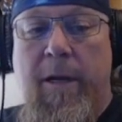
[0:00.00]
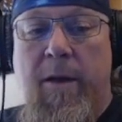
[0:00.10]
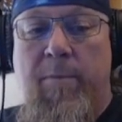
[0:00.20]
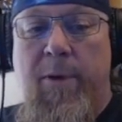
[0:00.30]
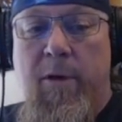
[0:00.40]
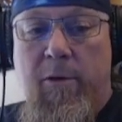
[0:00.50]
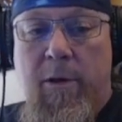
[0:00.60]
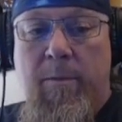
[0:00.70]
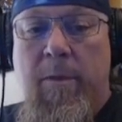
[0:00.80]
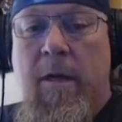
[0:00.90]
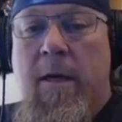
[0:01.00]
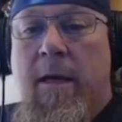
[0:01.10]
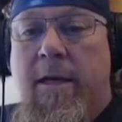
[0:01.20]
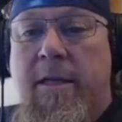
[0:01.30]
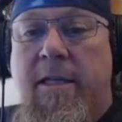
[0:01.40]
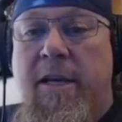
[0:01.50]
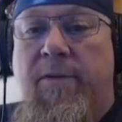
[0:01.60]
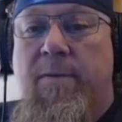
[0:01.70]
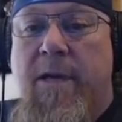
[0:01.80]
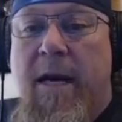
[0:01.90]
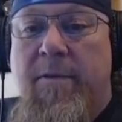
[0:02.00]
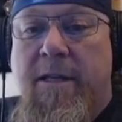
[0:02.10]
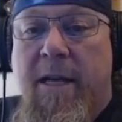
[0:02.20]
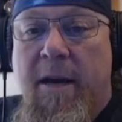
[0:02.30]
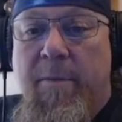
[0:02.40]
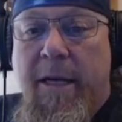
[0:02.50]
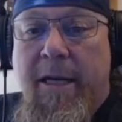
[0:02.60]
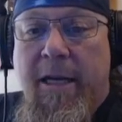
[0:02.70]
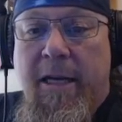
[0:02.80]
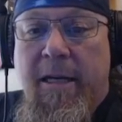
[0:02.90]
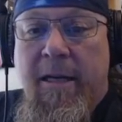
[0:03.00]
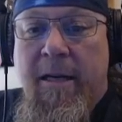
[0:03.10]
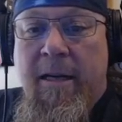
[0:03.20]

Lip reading: Now the Pilgrim you see from time to time, but again,